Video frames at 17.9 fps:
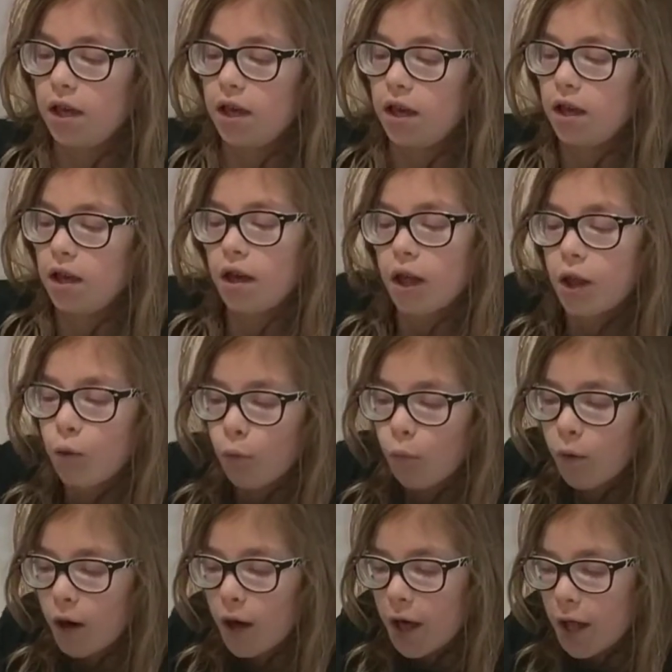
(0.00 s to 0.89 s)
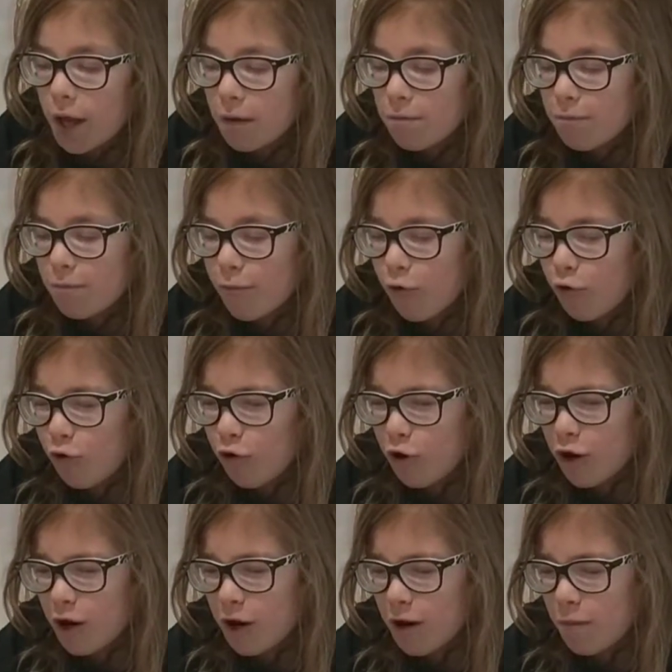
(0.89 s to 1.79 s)
And one
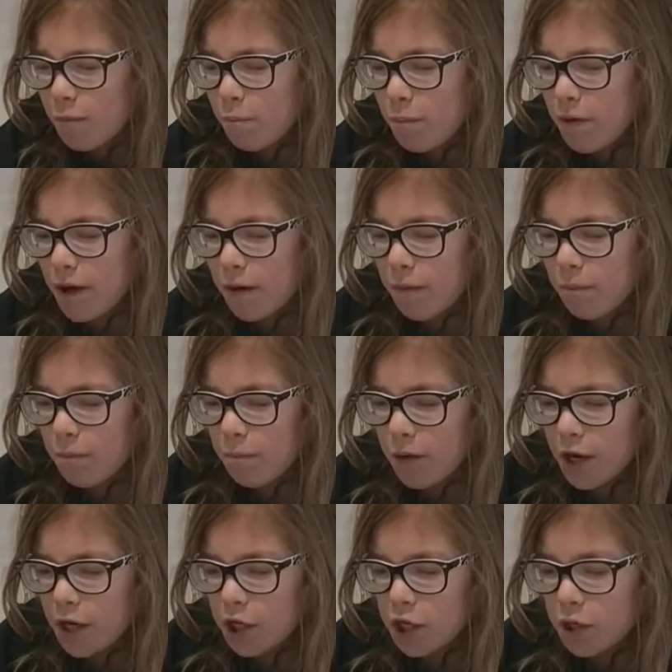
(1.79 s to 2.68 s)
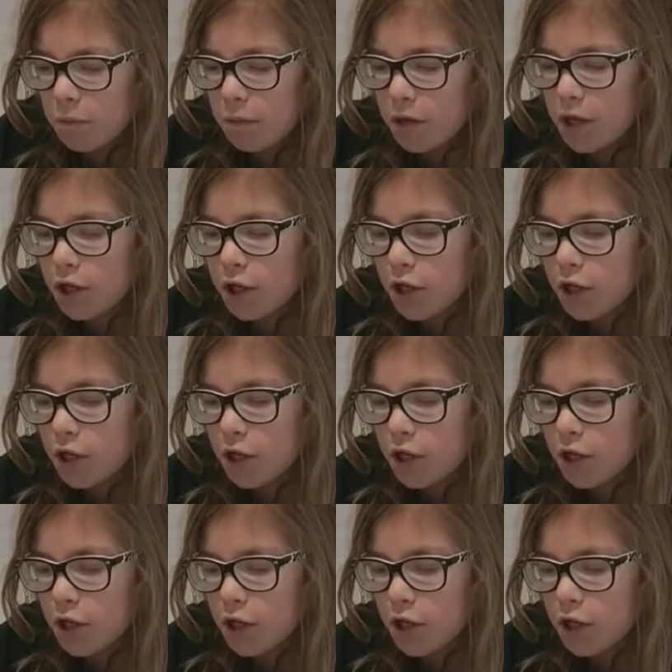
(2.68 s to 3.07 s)
more big pinch.